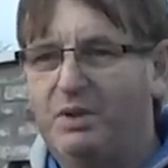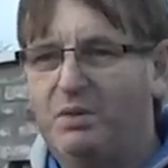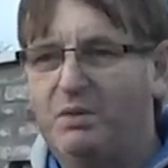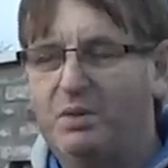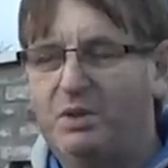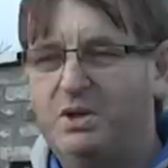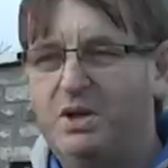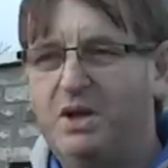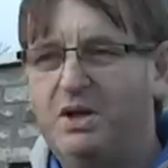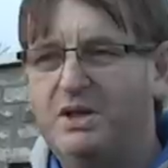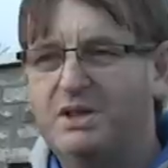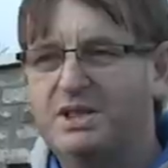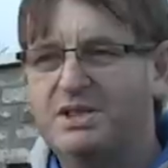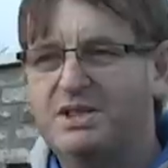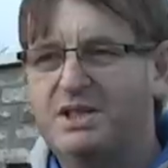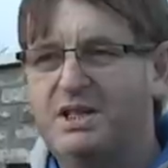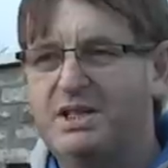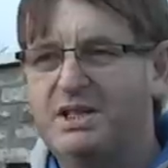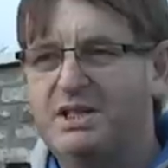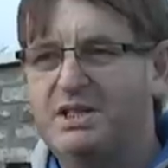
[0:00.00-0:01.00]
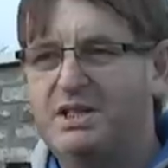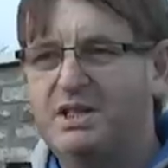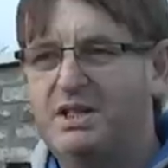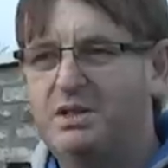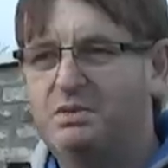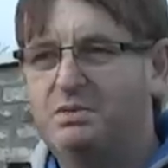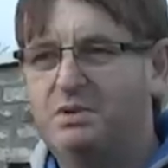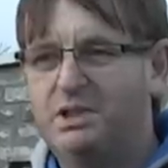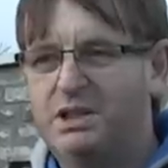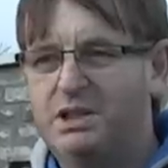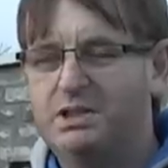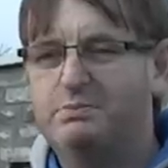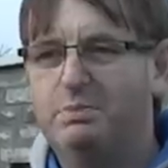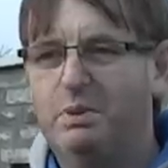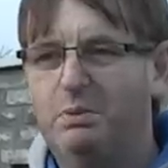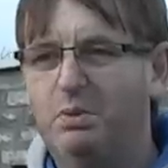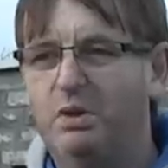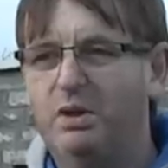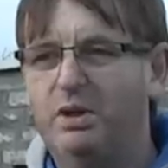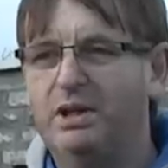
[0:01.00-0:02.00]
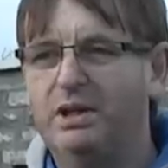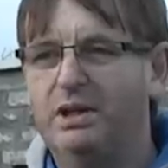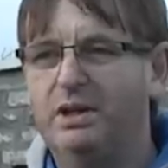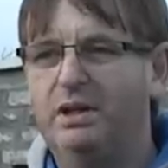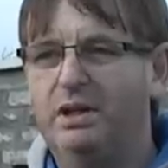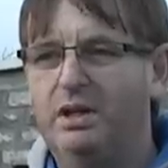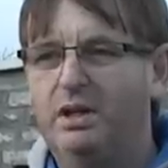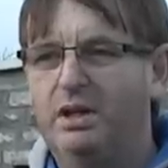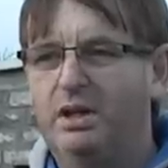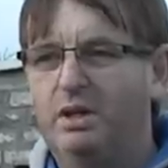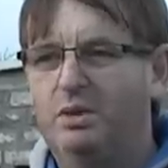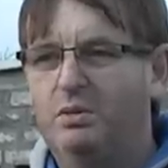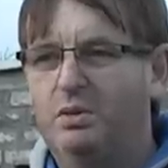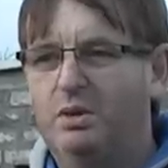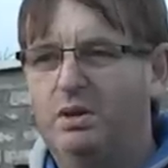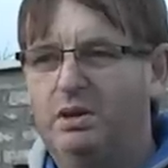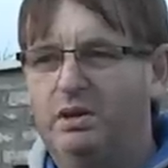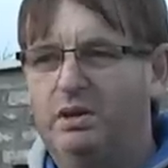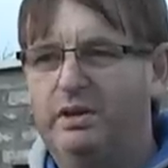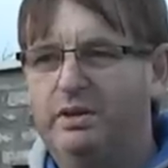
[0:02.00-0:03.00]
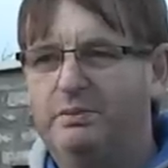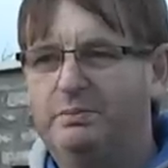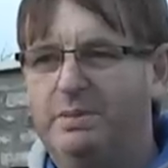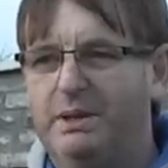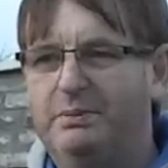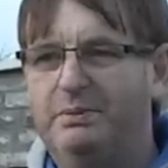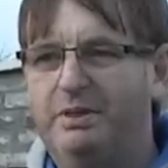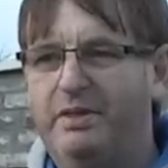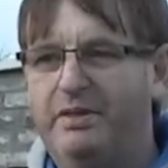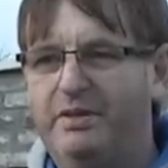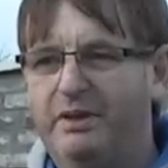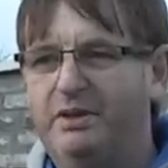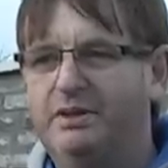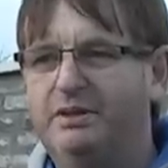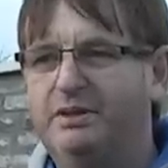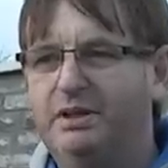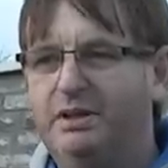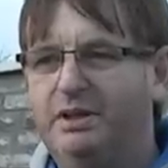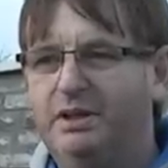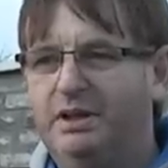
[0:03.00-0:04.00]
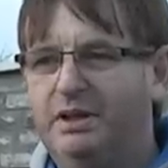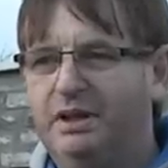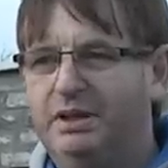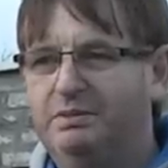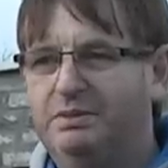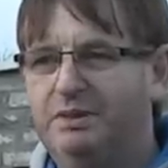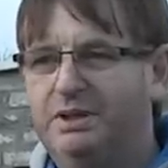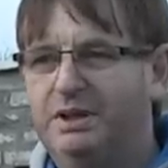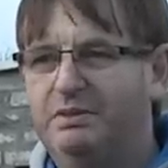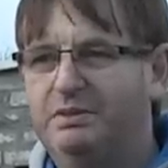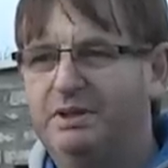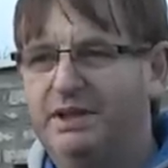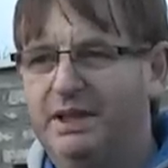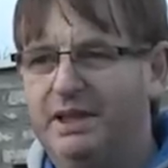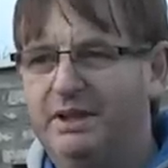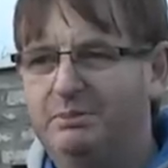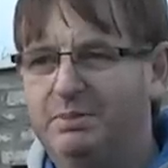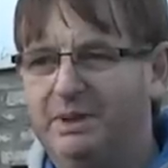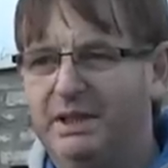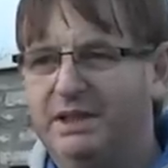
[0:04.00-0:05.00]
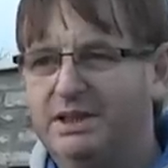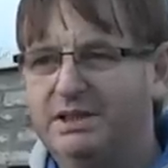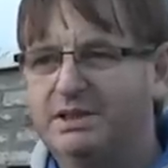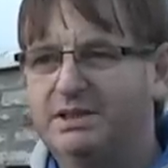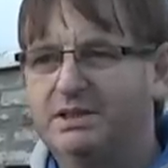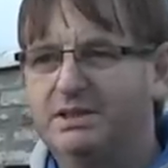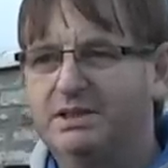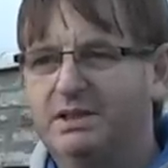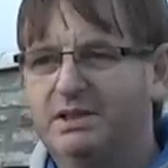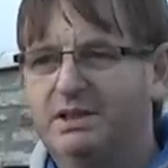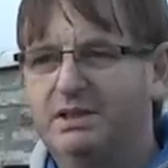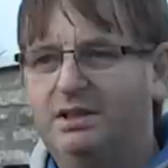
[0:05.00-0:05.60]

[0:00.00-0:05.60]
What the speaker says: we're now at a stage here with this memorial where a lot of people thought it would never take place,